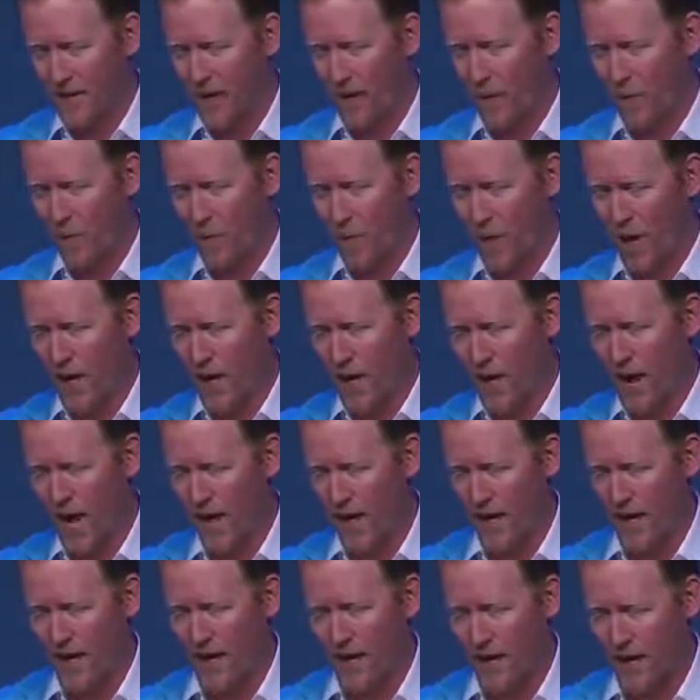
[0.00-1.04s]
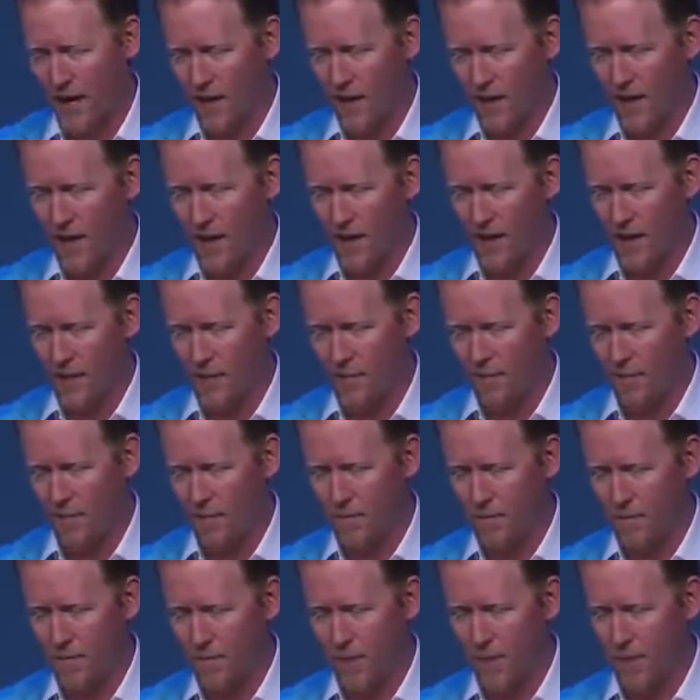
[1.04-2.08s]
And one night,
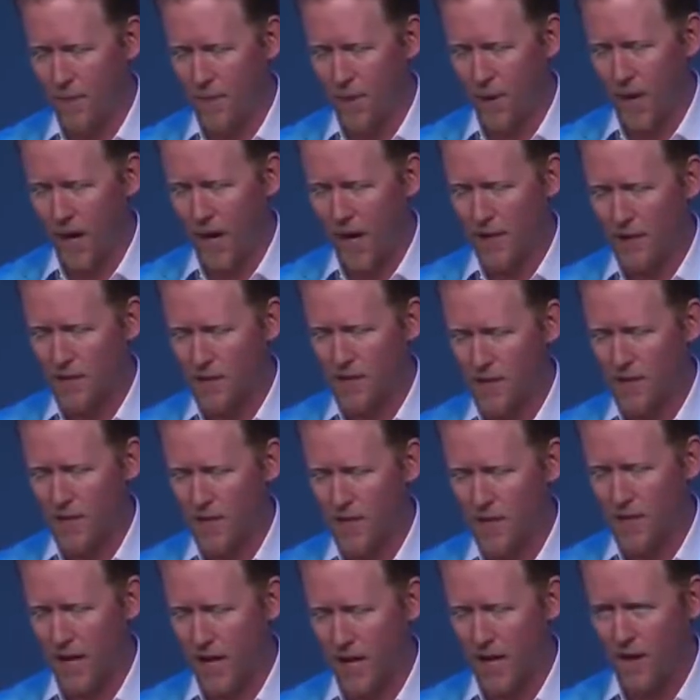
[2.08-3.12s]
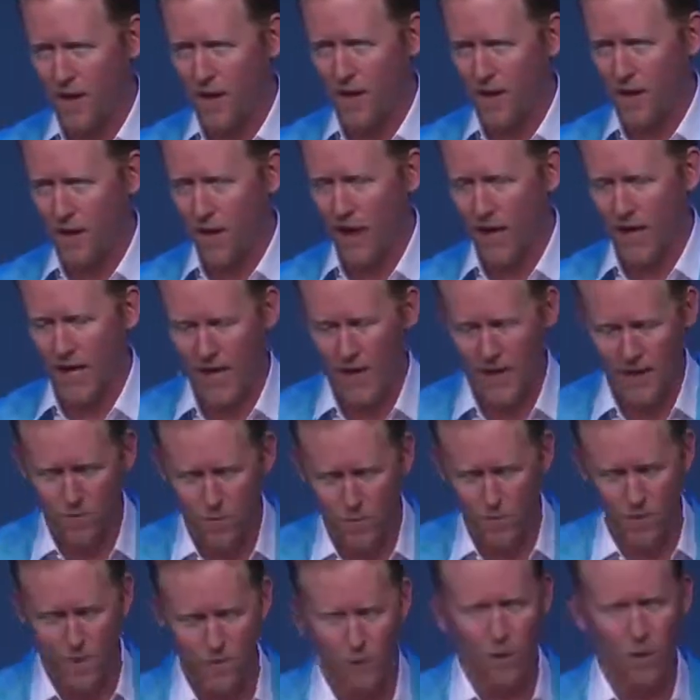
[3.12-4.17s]
the boss said, "All right, guys,
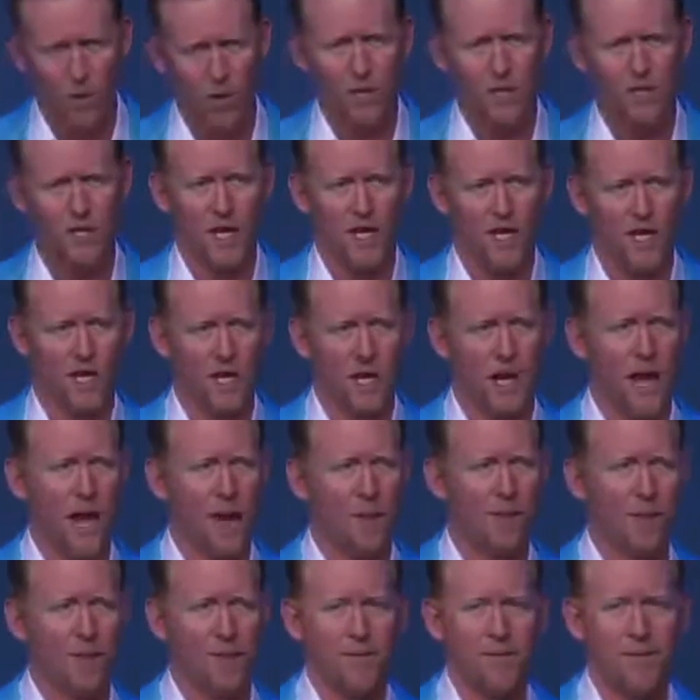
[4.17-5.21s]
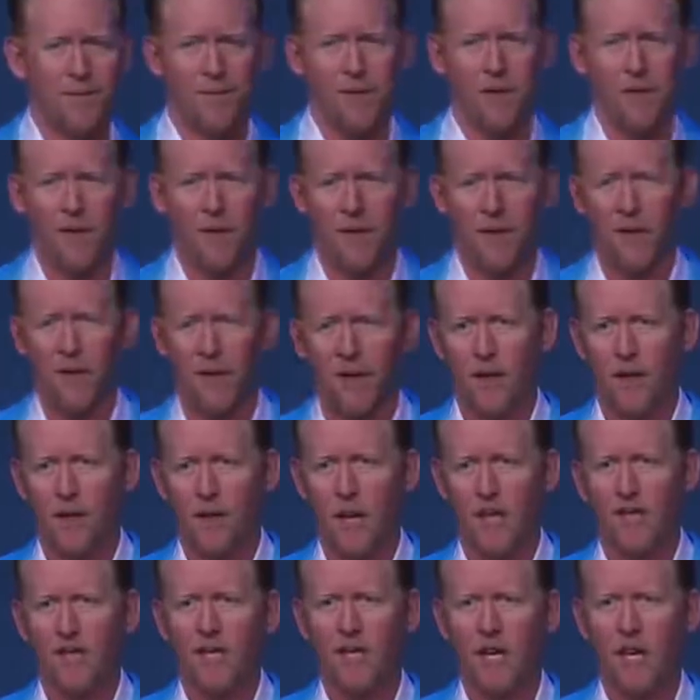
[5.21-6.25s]
what's the worst thing that could happen?"
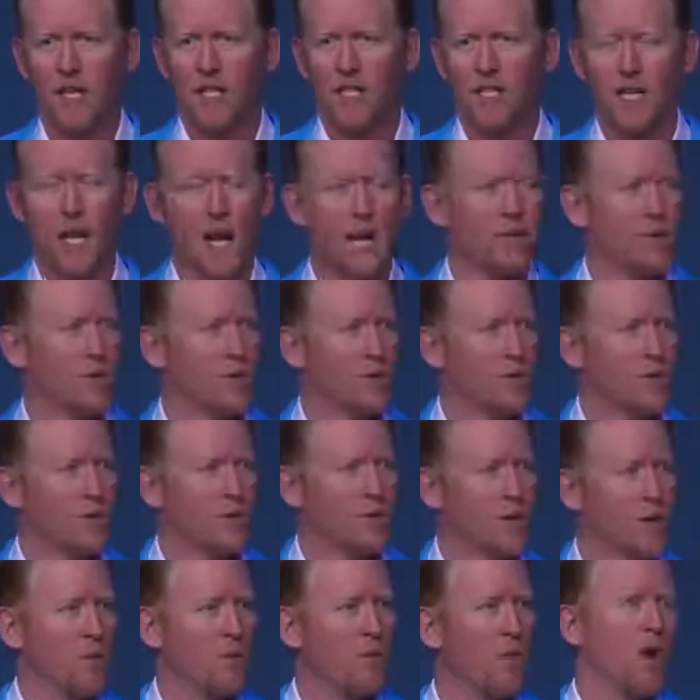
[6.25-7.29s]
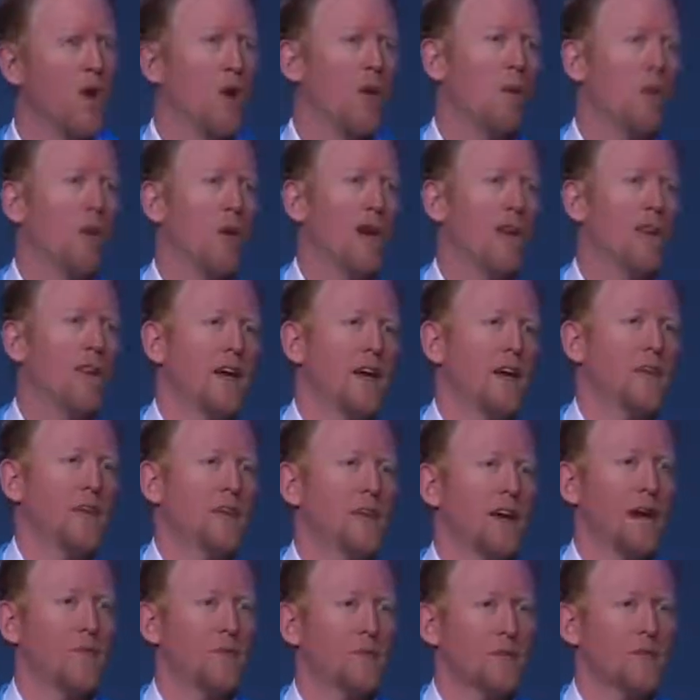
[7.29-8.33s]
And the youngest guy in the room said, "Well, hey, the
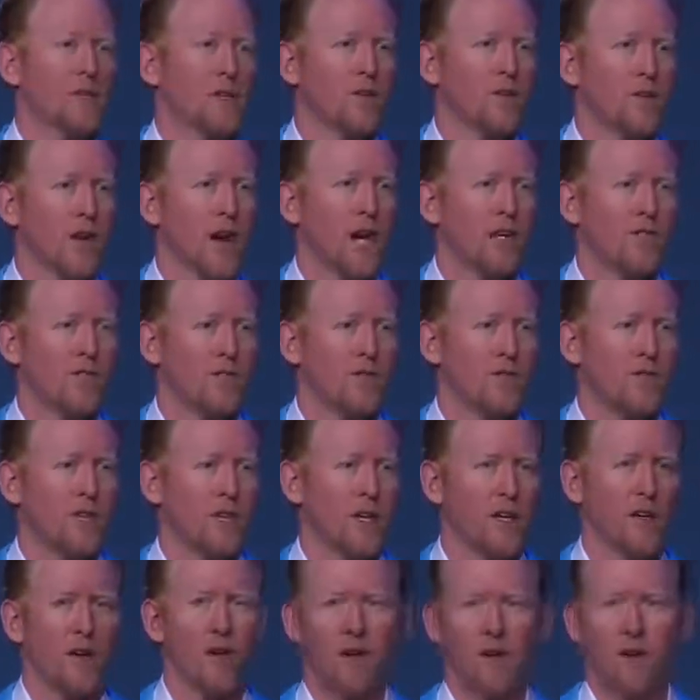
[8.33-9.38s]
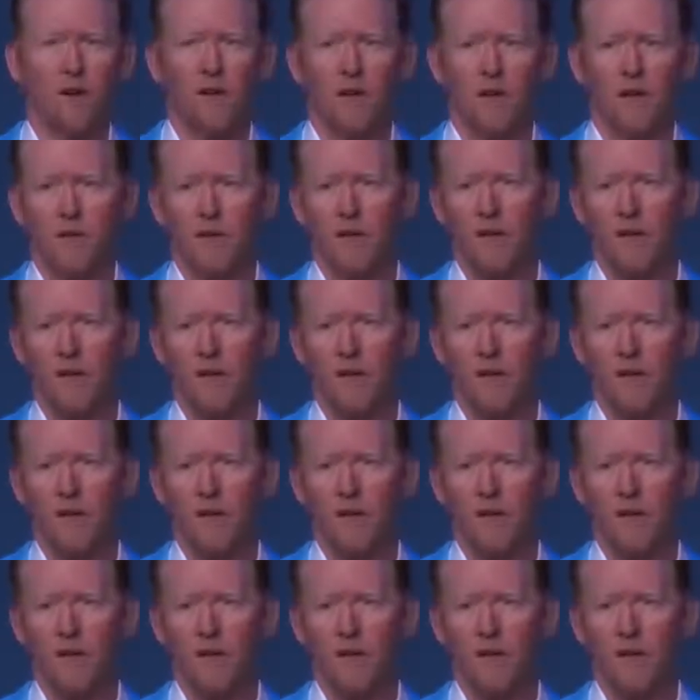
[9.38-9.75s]
helicopter could crash in the front yard."